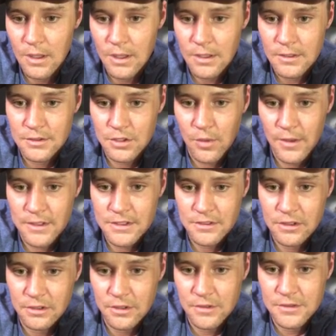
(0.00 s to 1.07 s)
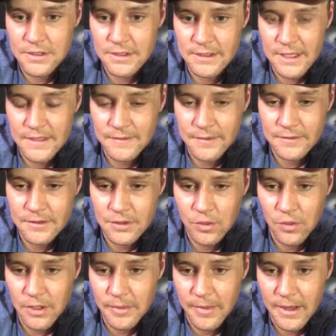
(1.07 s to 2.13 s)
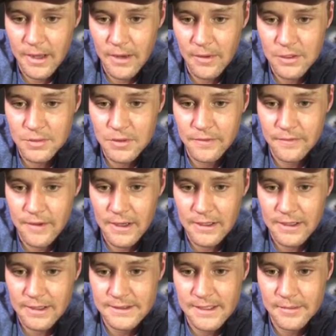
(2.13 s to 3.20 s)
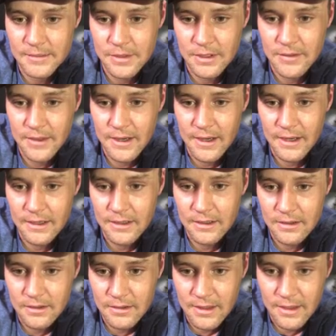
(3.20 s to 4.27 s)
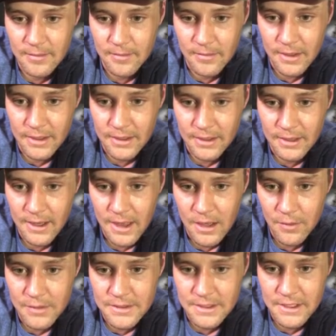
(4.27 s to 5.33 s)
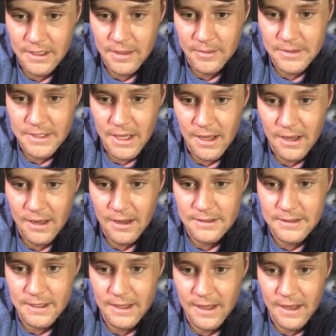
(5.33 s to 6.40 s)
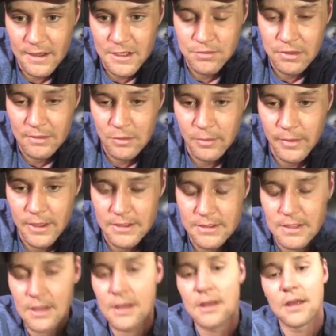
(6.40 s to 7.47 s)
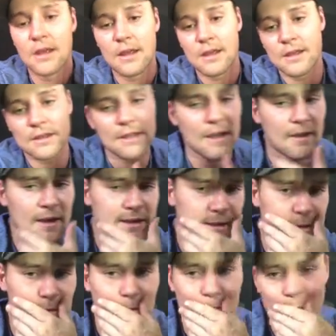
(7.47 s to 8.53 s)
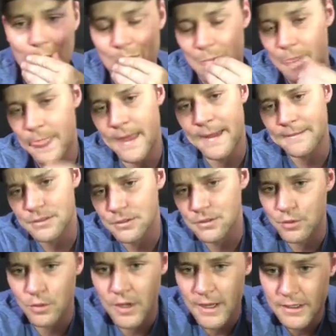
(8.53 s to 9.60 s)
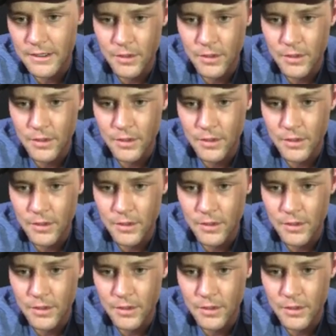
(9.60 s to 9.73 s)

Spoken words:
So anxious to lose these last 15, 20 pounds, but finally accepting that my calories getting up as high as I can is probably best. Yeah, that's absolutely right.